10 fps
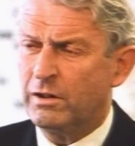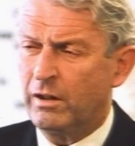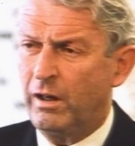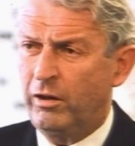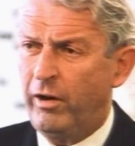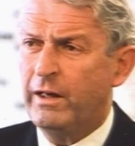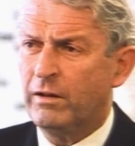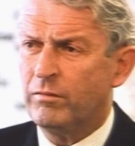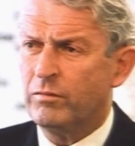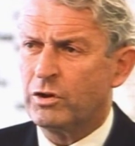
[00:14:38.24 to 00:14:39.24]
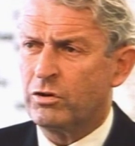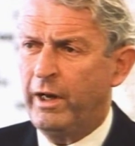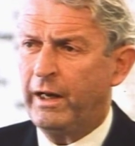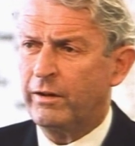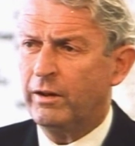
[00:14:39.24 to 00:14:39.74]
is a, a great
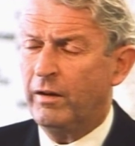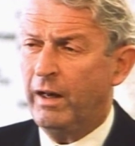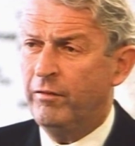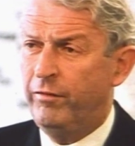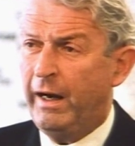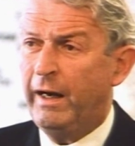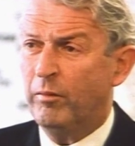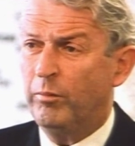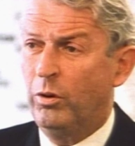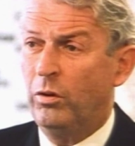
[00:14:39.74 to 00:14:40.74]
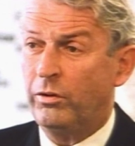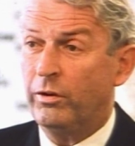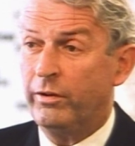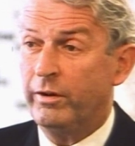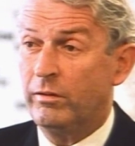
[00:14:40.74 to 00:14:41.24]
strength and, and, very
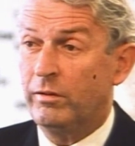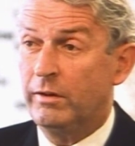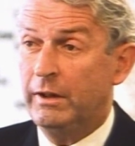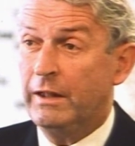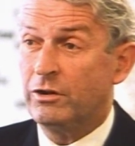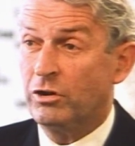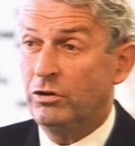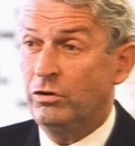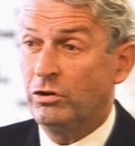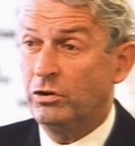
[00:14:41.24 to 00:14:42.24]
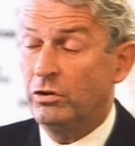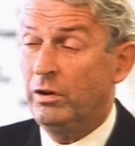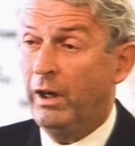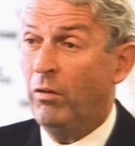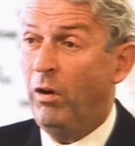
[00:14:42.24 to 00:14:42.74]
important that the institution
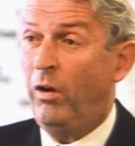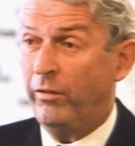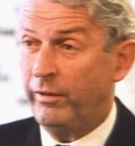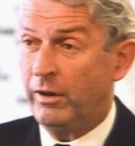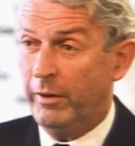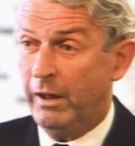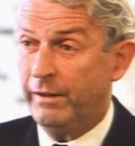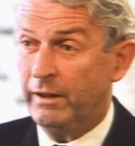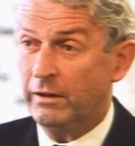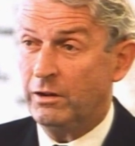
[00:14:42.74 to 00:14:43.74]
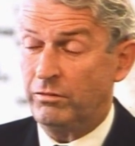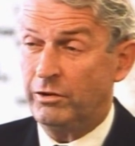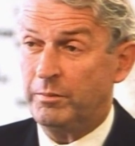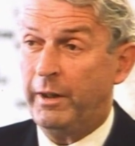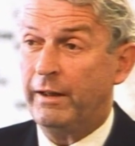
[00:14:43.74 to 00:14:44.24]
should go on commanding this
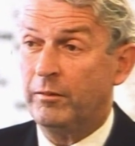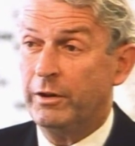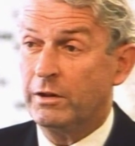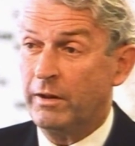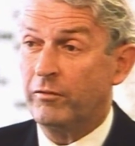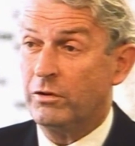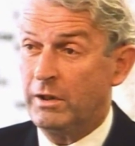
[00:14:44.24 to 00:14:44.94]
respect, because, of course,